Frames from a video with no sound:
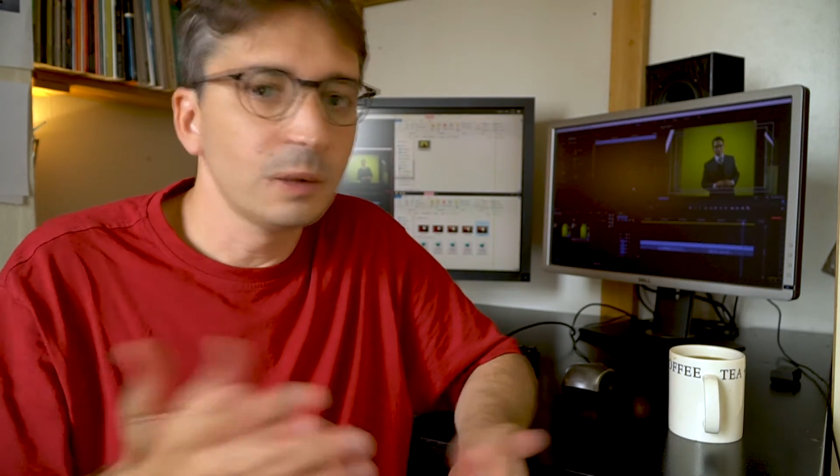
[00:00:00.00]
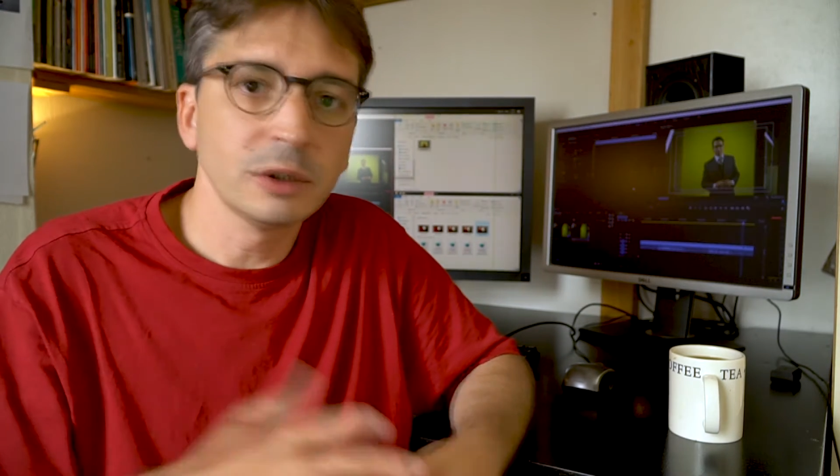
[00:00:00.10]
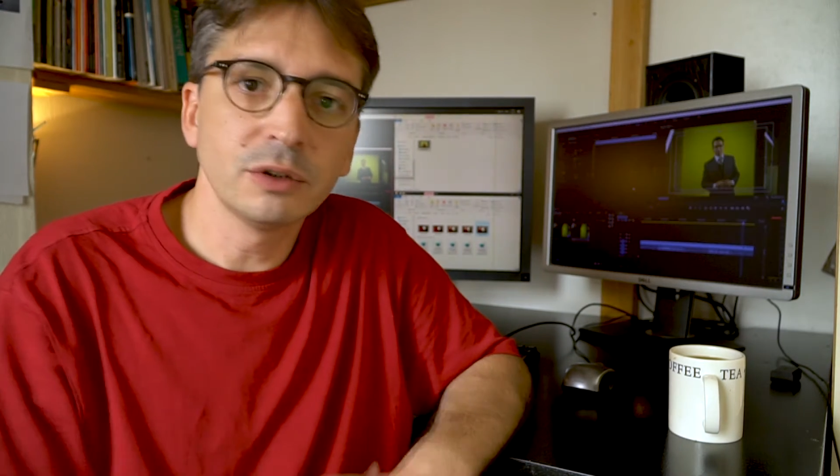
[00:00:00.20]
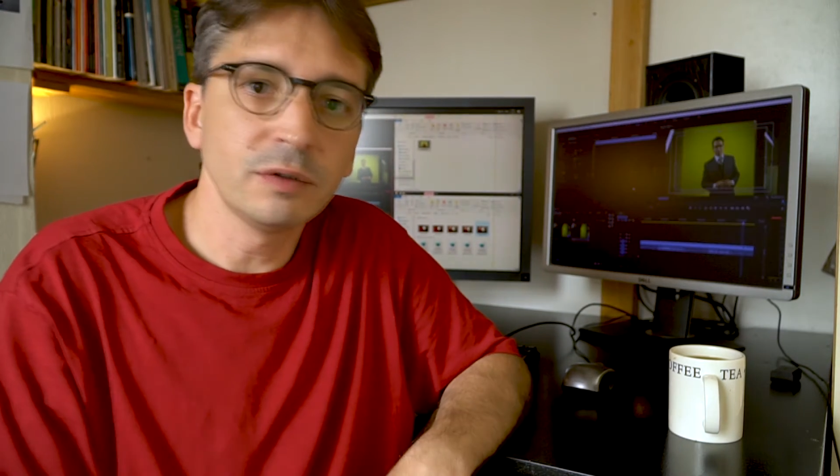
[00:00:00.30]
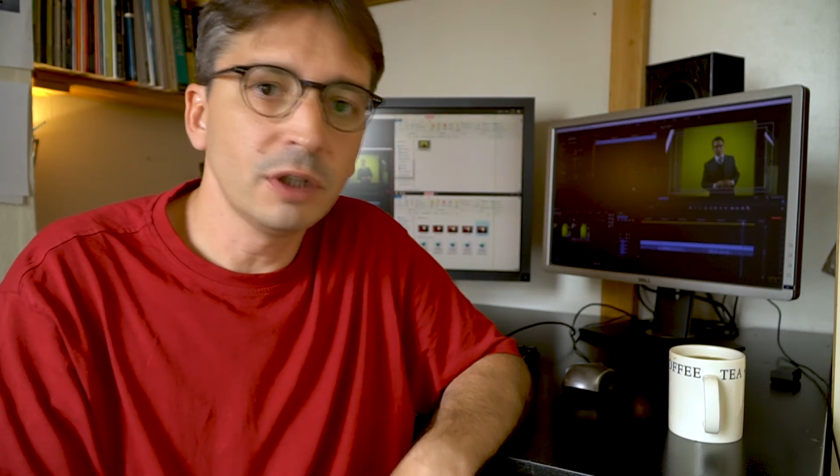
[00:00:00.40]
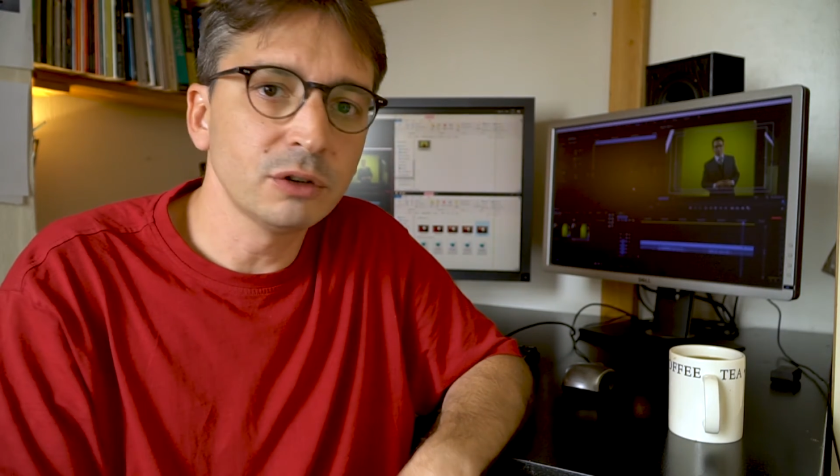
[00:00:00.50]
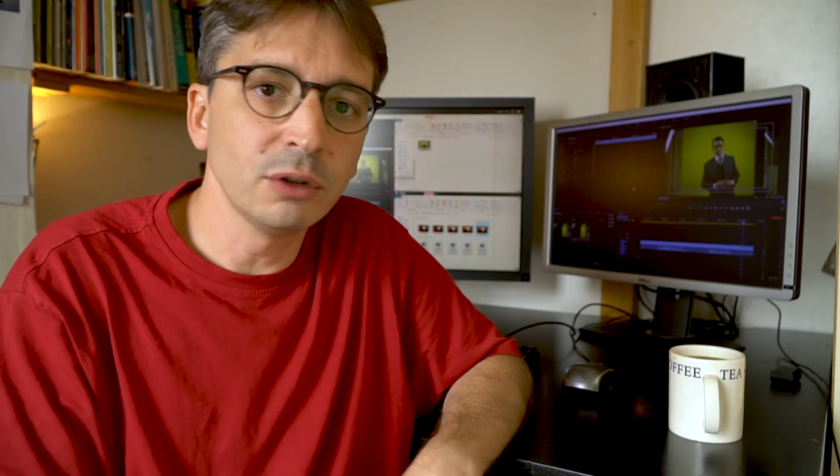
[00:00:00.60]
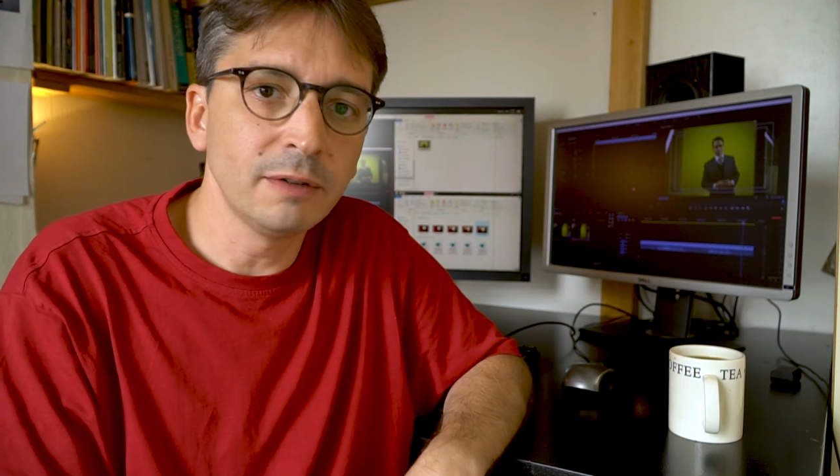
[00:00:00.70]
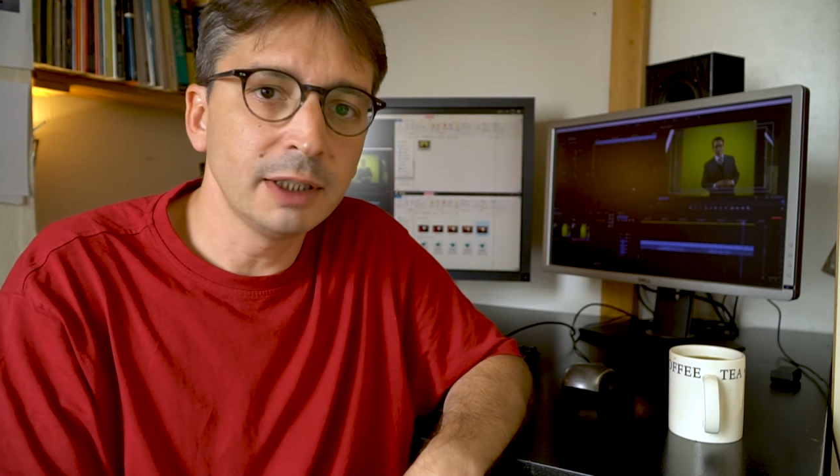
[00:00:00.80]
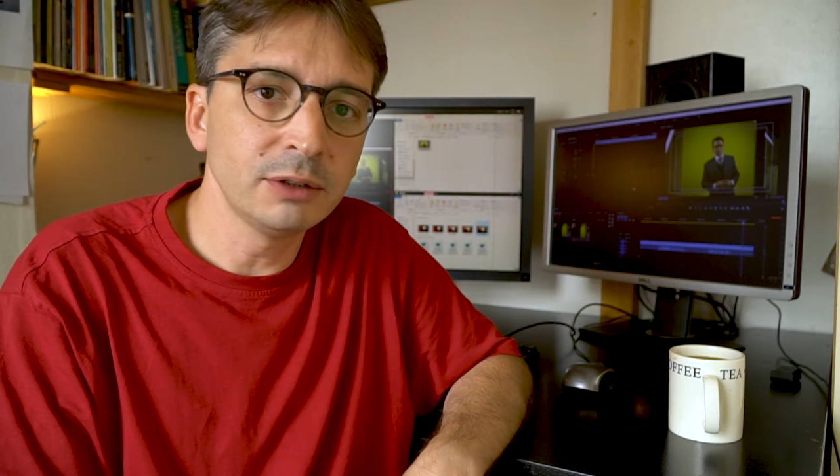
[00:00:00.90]
Once you've got
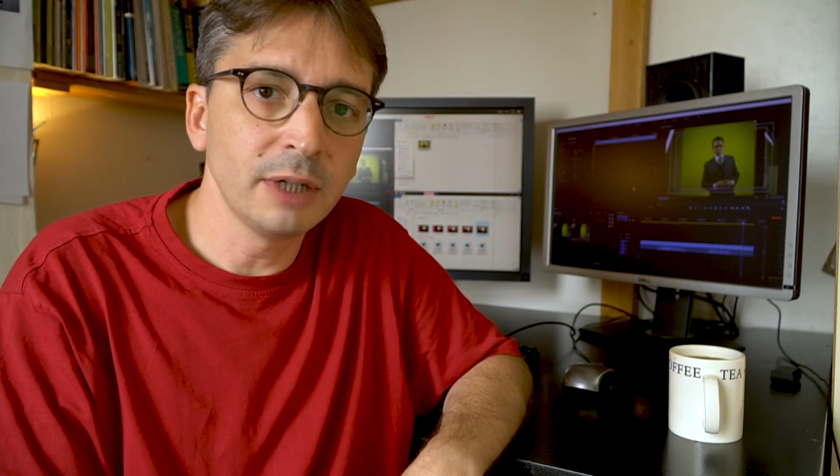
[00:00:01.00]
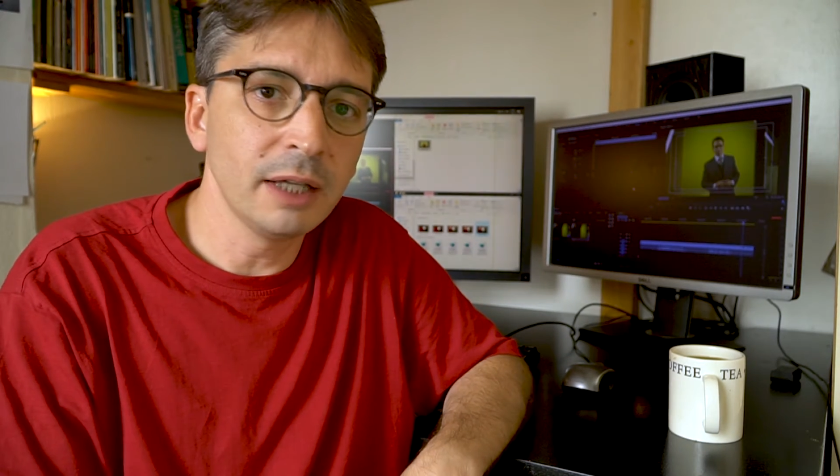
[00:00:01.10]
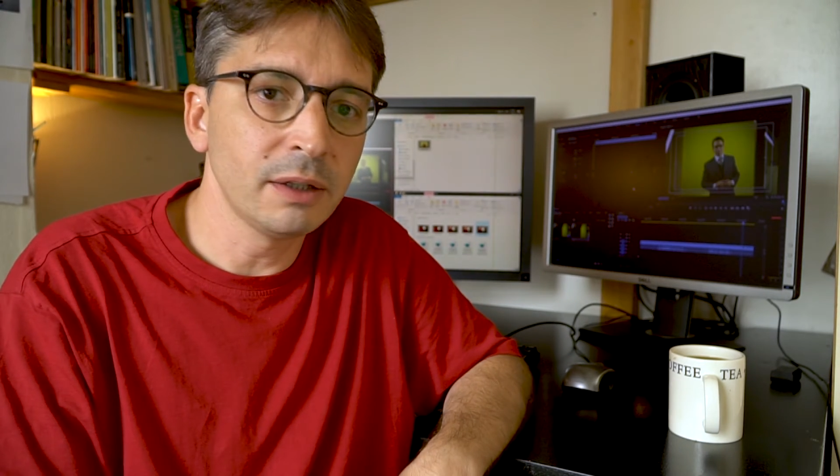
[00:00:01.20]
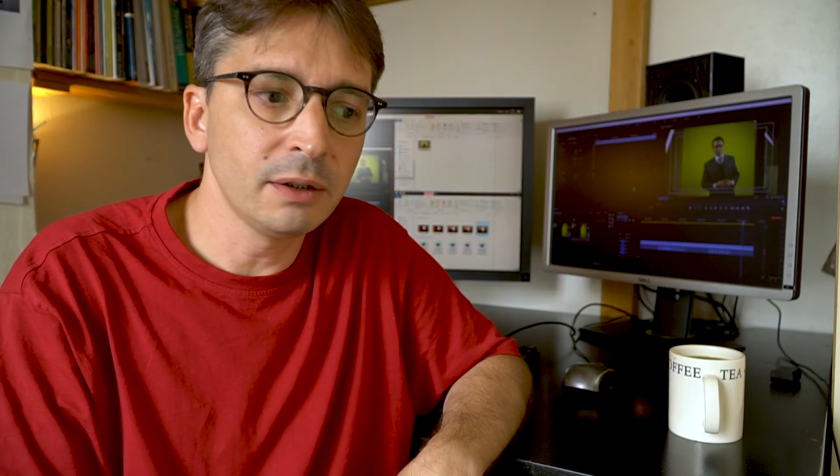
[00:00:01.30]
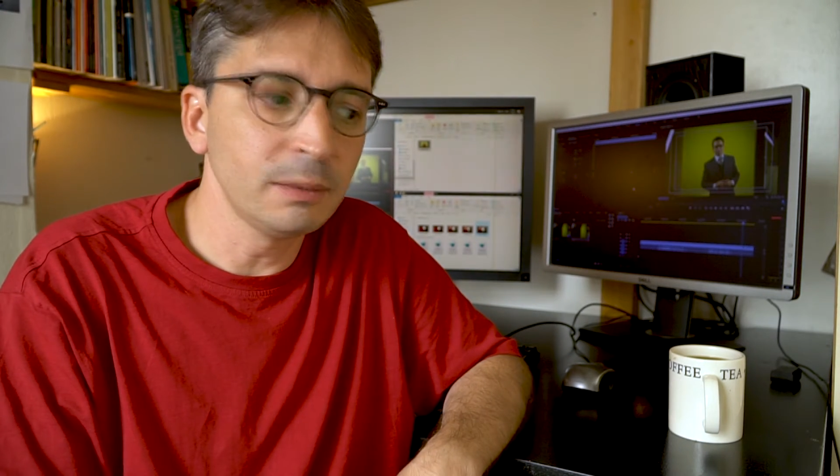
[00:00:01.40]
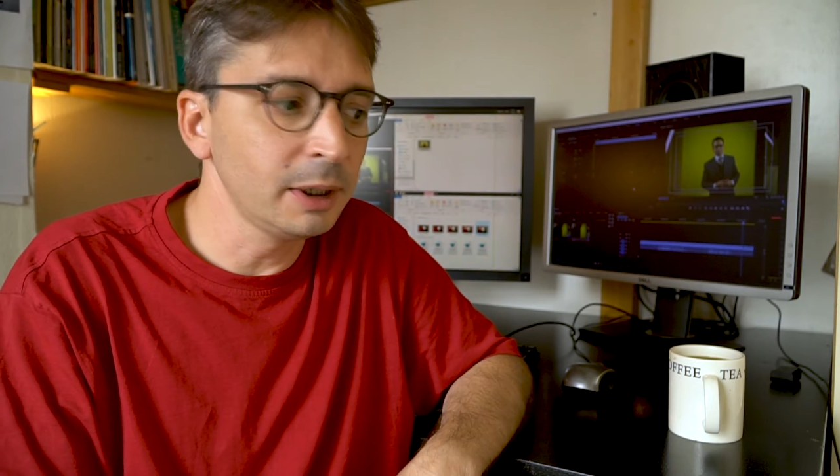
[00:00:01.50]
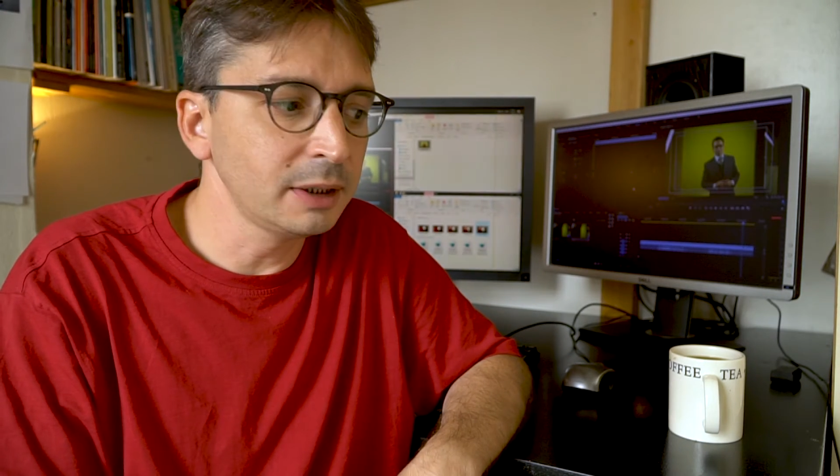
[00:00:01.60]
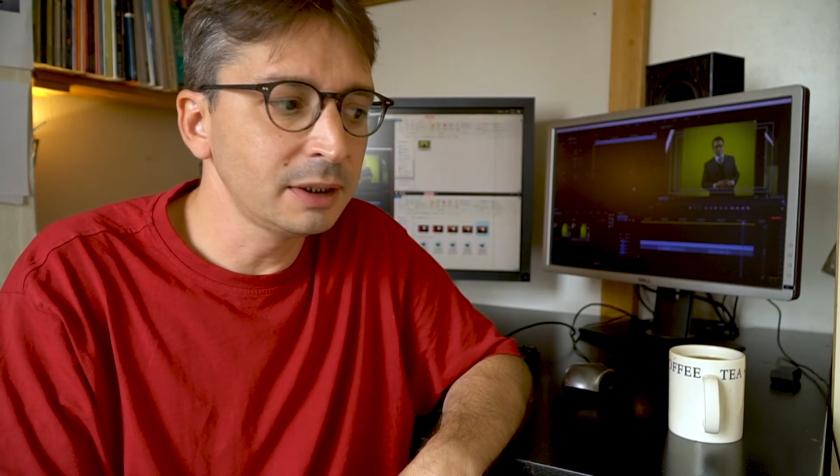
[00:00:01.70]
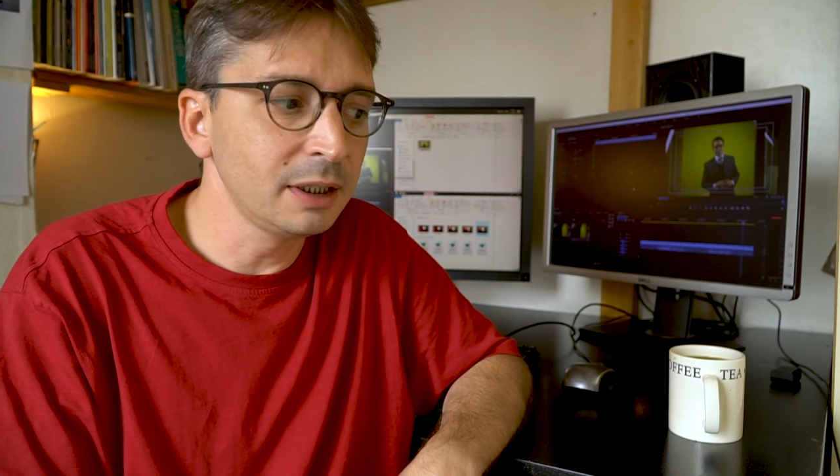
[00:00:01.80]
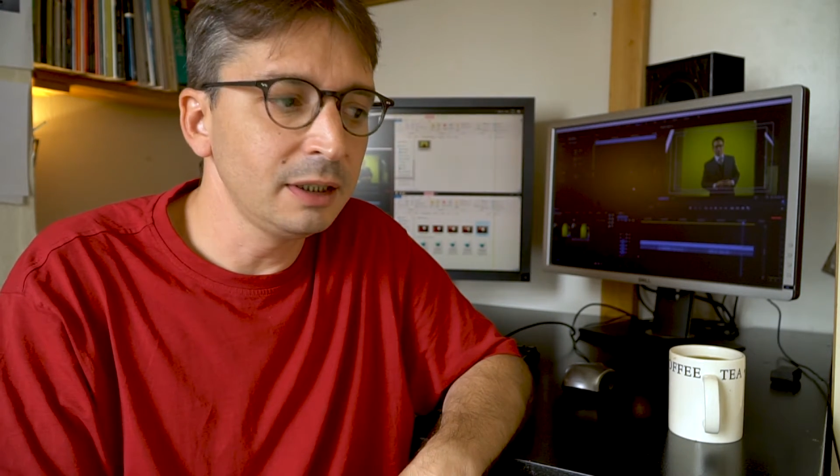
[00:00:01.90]
all of that together,
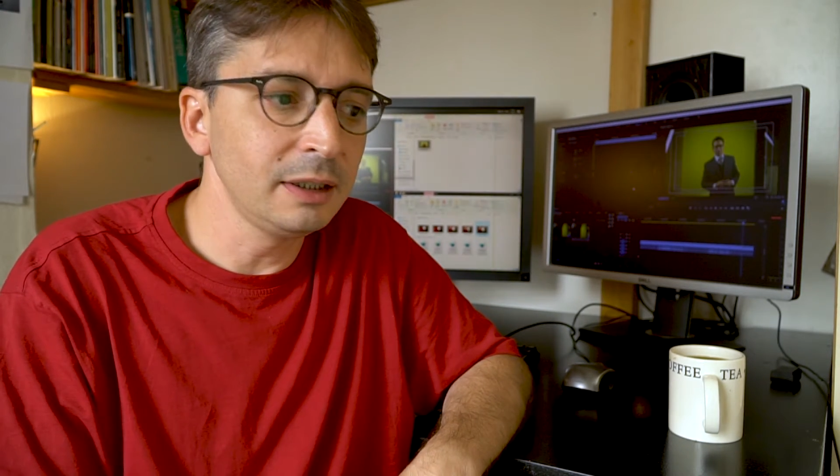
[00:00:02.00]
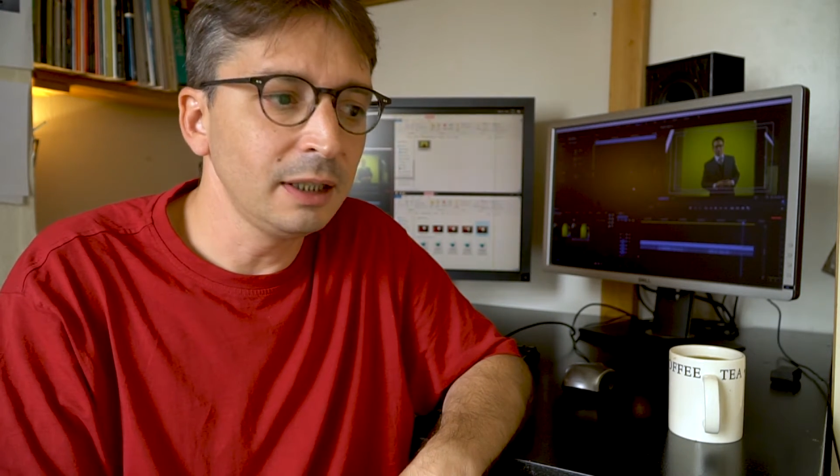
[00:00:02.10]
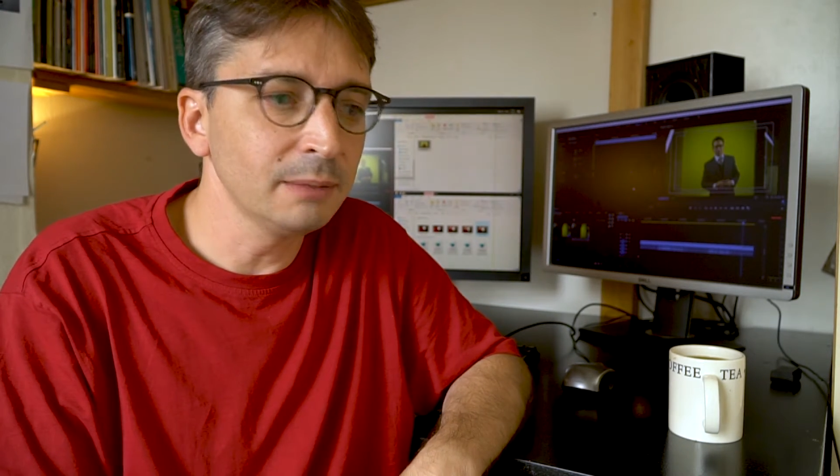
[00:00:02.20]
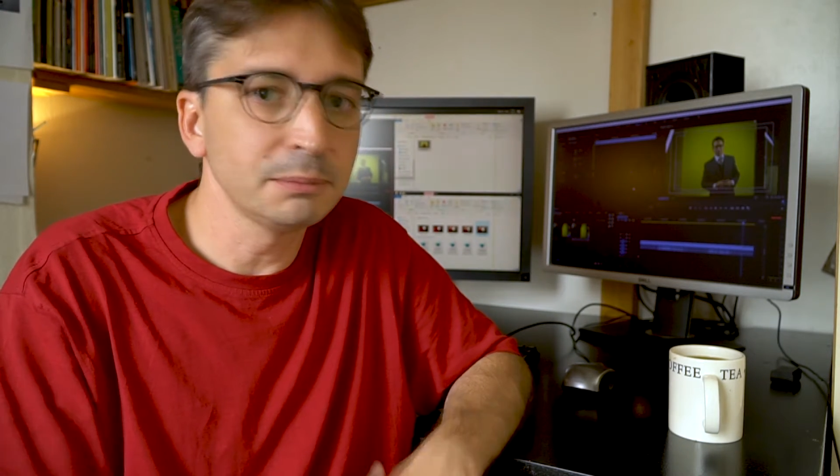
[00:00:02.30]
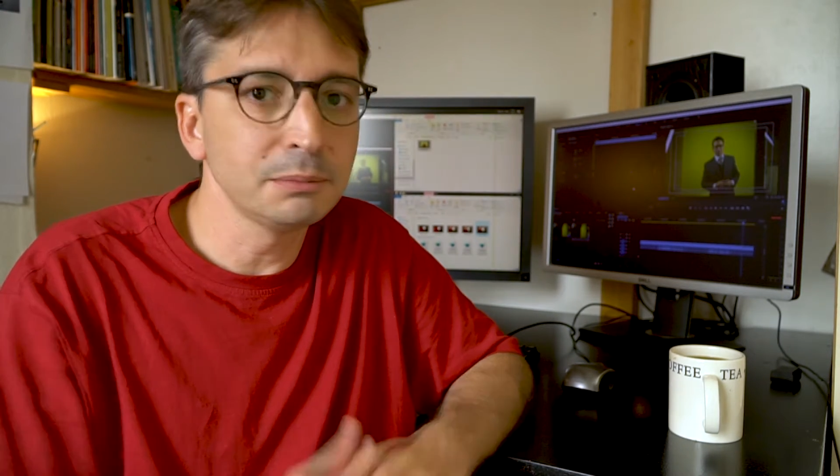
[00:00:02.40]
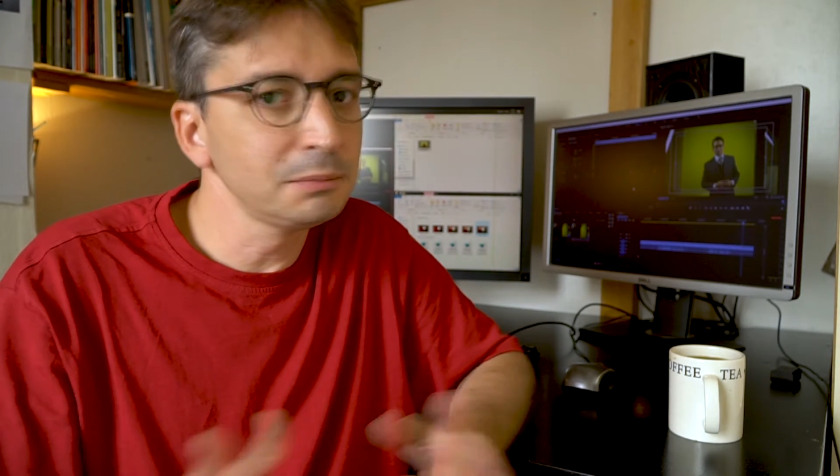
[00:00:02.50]
basically, yeah,